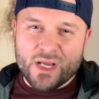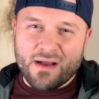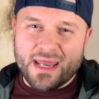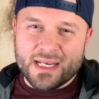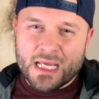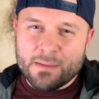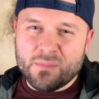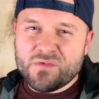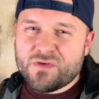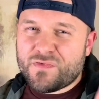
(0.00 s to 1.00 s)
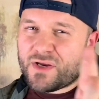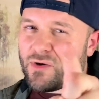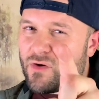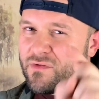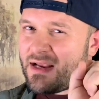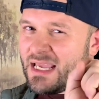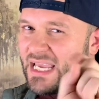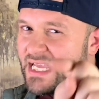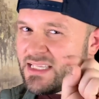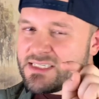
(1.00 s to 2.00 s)
at it, move your finger over,
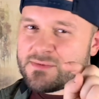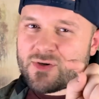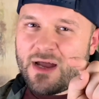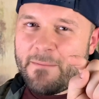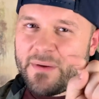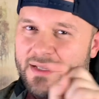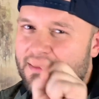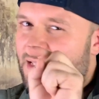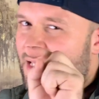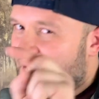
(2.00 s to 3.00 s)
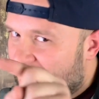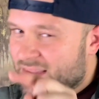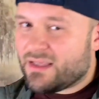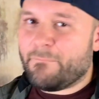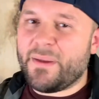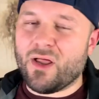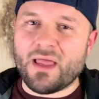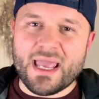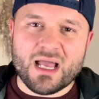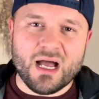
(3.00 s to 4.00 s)
hit the subscribe button, hit the bell
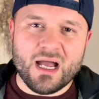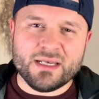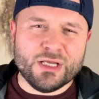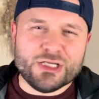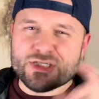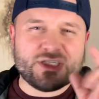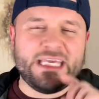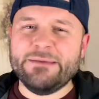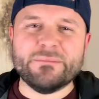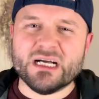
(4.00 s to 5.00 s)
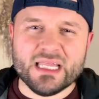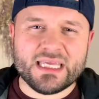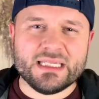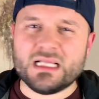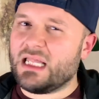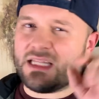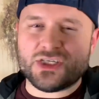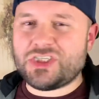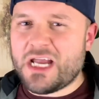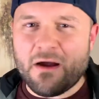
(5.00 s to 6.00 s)
icon, just keep clicking, click the
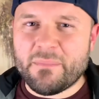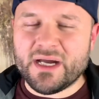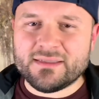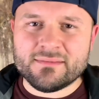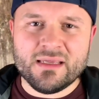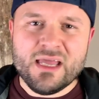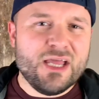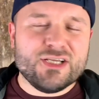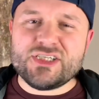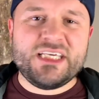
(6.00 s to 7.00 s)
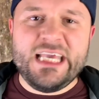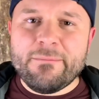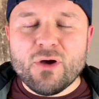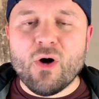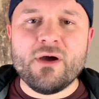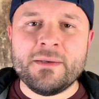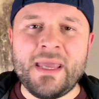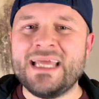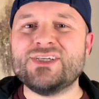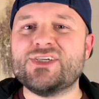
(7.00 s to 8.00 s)
share button, just keep going,
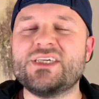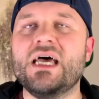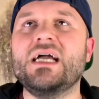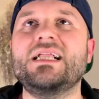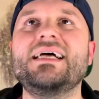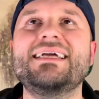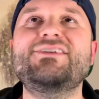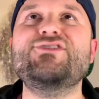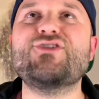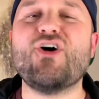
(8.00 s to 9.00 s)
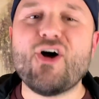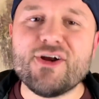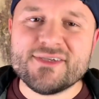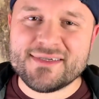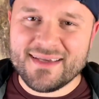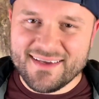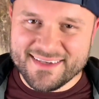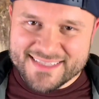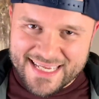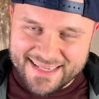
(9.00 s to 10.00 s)
man. Just click into your heart's
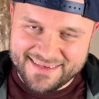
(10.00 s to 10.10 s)
content.